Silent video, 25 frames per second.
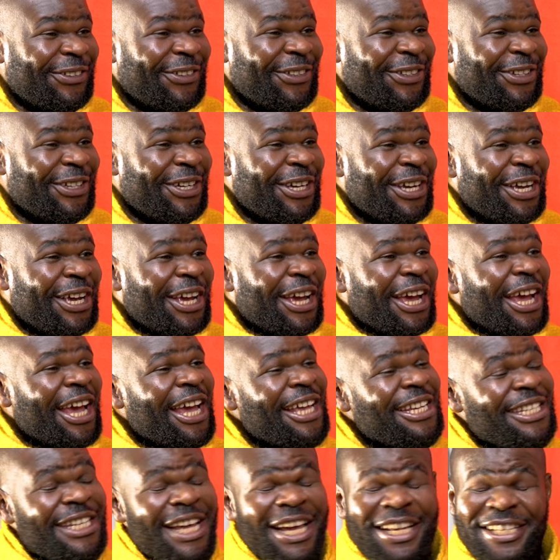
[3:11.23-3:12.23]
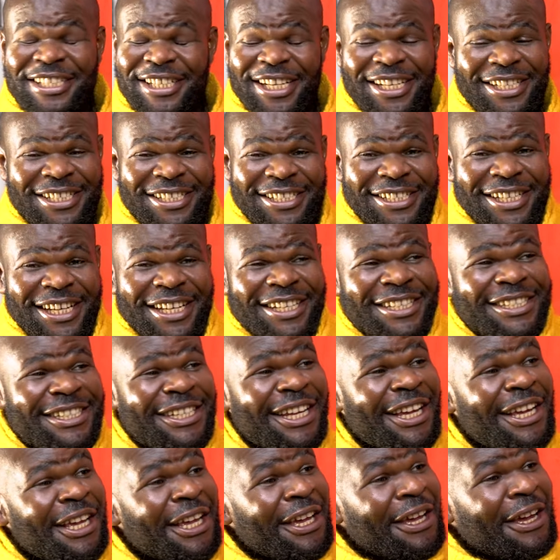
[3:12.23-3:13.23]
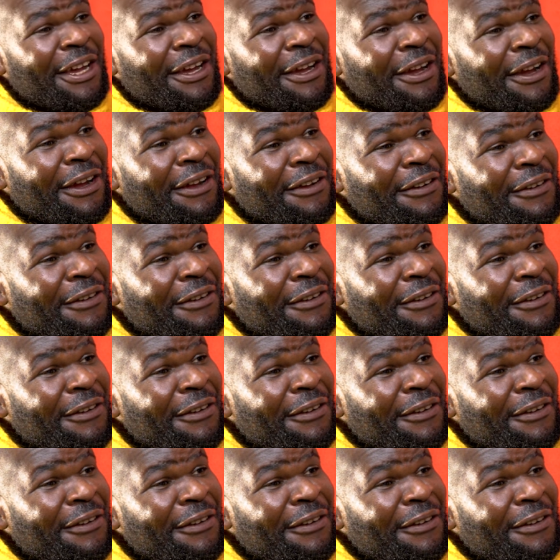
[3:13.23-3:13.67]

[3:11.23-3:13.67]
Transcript: it, it, what I told is enough.